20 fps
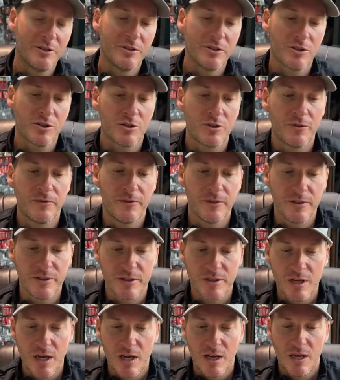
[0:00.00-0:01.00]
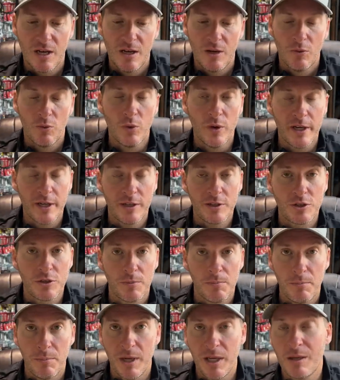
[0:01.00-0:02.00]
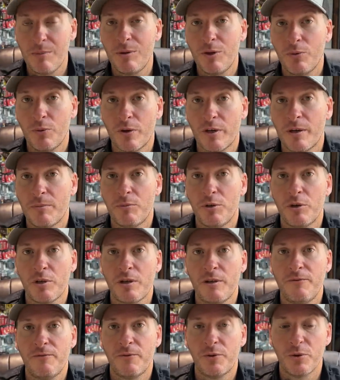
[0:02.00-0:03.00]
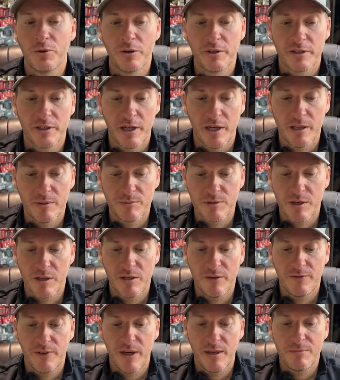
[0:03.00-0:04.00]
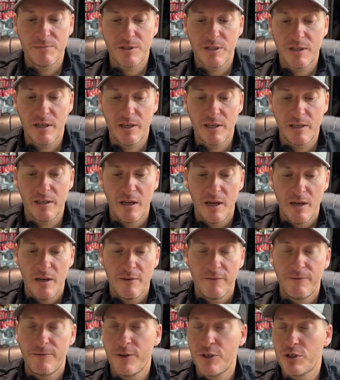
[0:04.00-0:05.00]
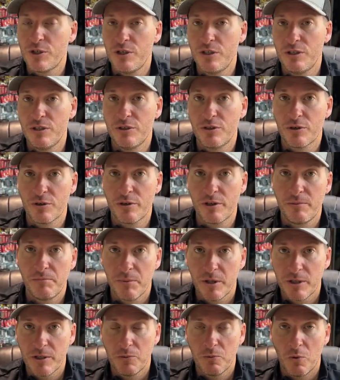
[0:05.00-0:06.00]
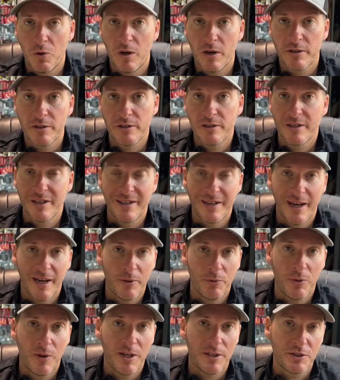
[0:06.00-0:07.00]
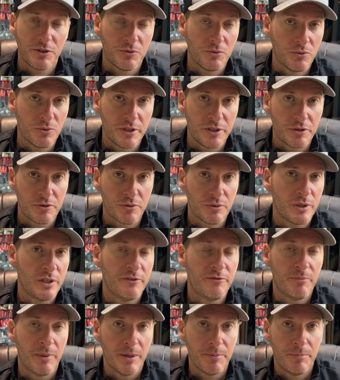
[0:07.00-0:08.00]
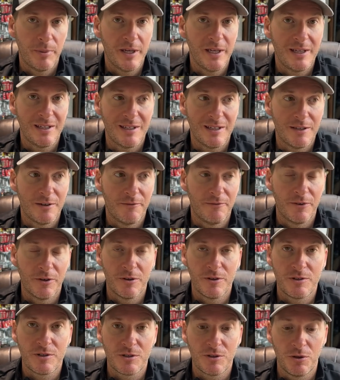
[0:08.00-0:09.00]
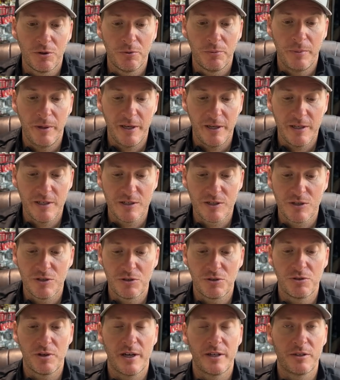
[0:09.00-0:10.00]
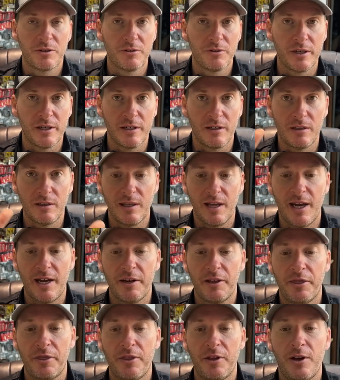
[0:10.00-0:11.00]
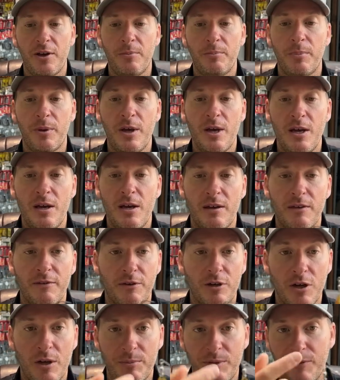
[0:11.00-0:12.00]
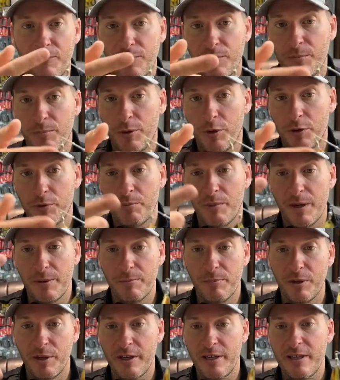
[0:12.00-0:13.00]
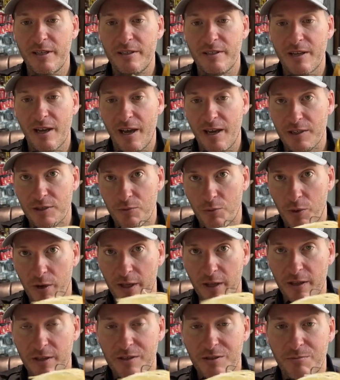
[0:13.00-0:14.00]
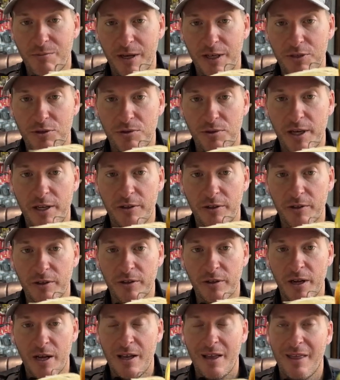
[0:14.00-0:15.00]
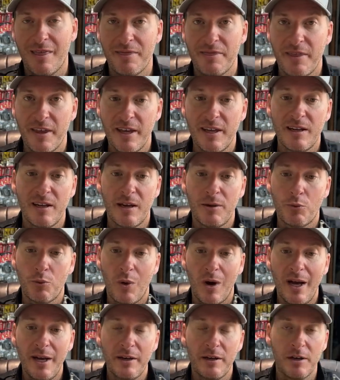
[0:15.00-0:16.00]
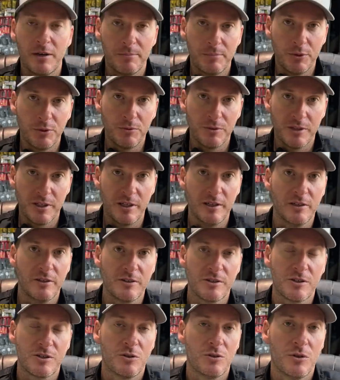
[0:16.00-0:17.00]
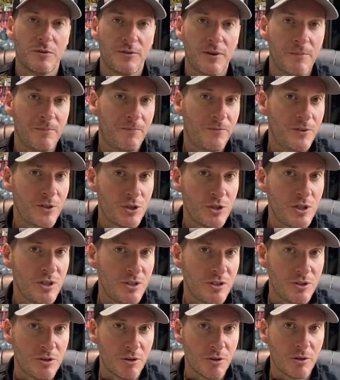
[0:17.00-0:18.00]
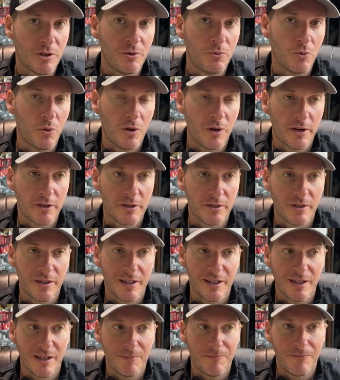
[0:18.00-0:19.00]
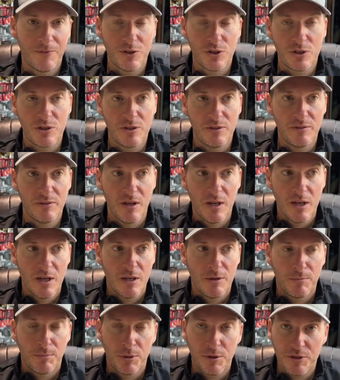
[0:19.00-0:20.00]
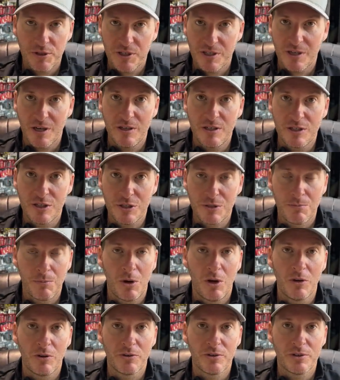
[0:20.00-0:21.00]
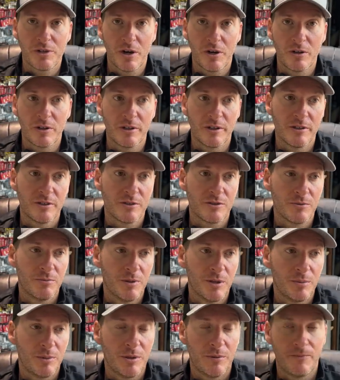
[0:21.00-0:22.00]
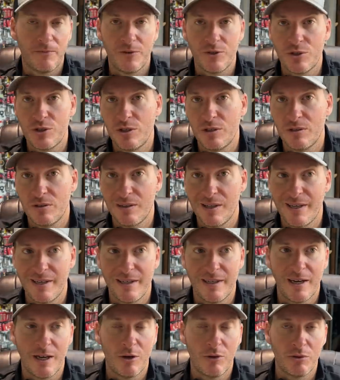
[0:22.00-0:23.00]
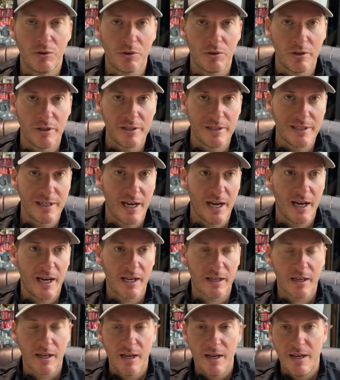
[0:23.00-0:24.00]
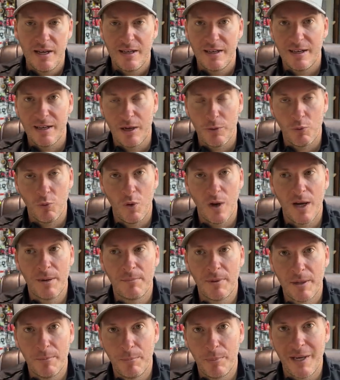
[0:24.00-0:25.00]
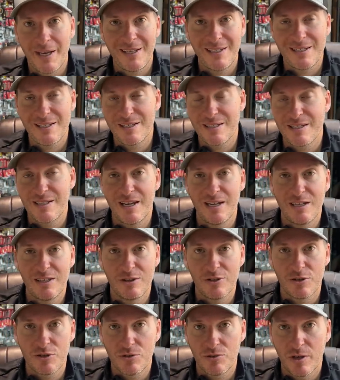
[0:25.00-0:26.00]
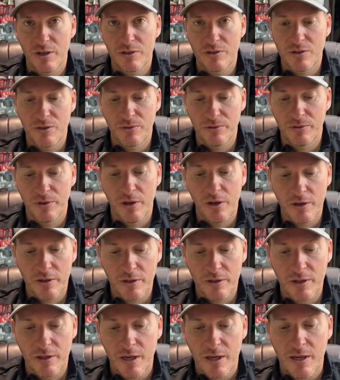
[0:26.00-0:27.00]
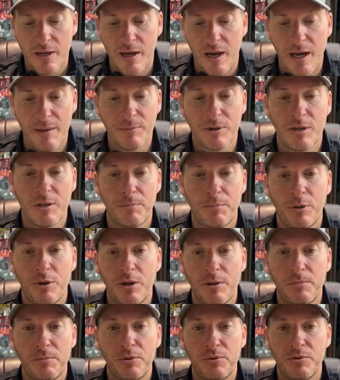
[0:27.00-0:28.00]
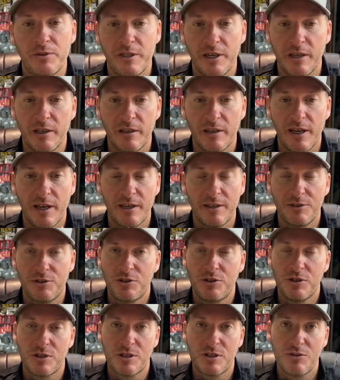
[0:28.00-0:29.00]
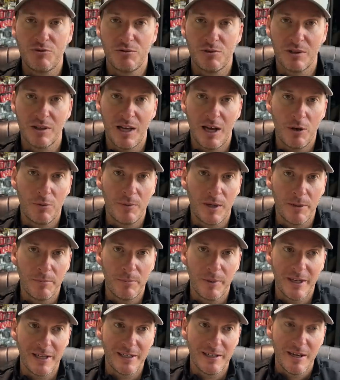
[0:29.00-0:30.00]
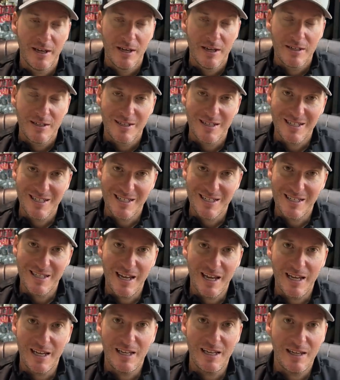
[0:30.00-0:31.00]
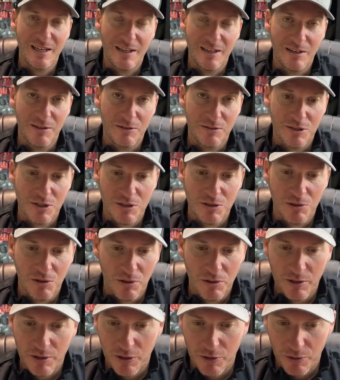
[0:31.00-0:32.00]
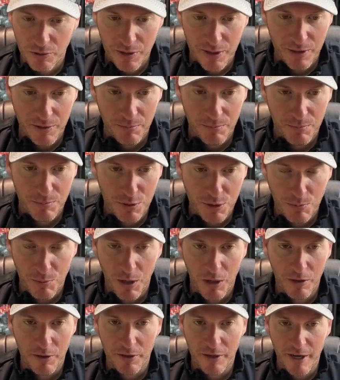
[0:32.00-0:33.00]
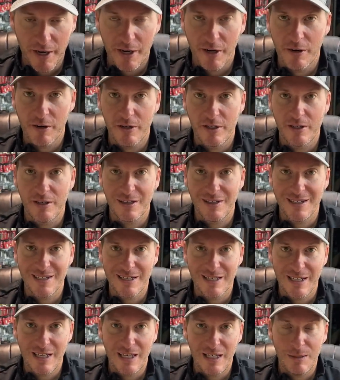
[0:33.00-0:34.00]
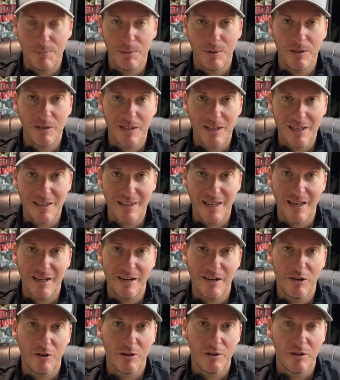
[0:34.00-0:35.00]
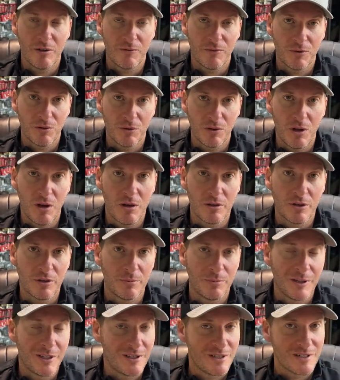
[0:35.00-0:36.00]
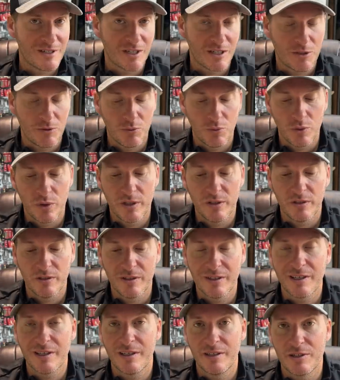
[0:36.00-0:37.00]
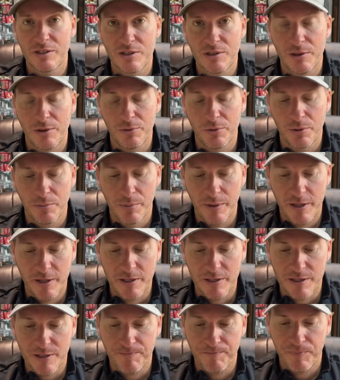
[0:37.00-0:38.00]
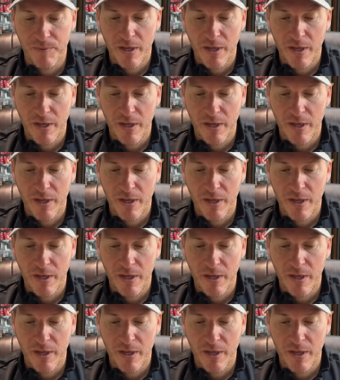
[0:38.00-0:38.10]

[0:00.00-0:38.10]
the surface, which may be what I'm looking for at times. If I'm, say, fishing dirty, muddy water and I want to retrieve my bait at a very slow pace to try to create a lot of thump coming from both my blades as well as my trailer, then I want a boot tail. So if I'm fishing dirty water and I'm fishing precise smaller targets, so maybe I'm fishing a laydown or a dock and I want my bait to stay in the strike zone longer, I'm going to put a boot tail on it just to allow my bait to stay in a smaller area and keep it in that area for longer because I can reel it at a slower pace.